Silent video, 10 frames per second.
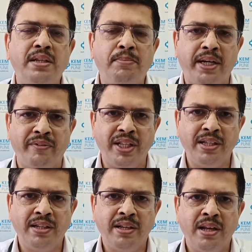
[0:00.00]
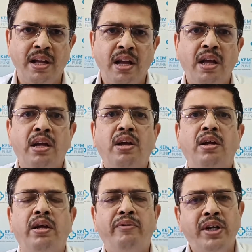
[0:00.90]
in between.
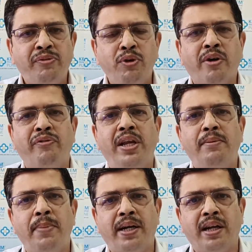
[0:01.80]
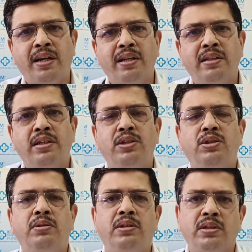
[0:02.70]
Even if you are feeling better,
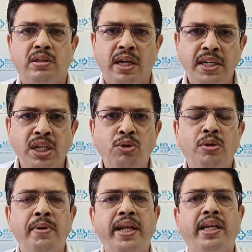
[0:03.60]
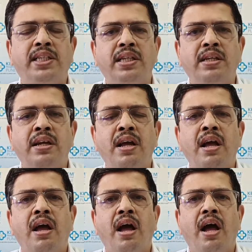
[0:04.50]
continue the medication
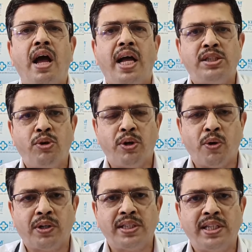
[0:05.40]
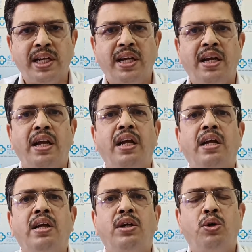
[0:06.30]
as your doctor say.
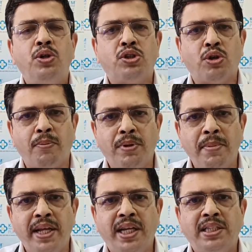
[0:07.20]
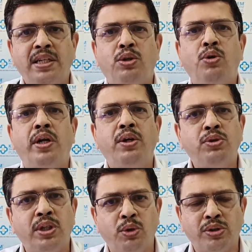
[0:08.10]
Don't stop the medication, don't
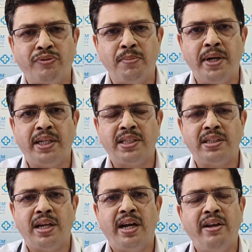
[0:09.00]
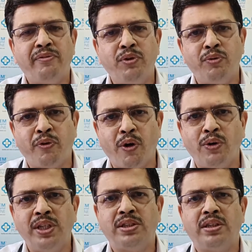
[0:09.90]
reduce the dose of the medication. And if you
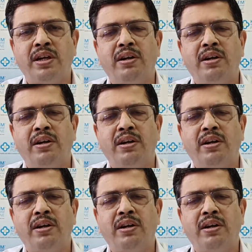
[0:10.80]
follow these,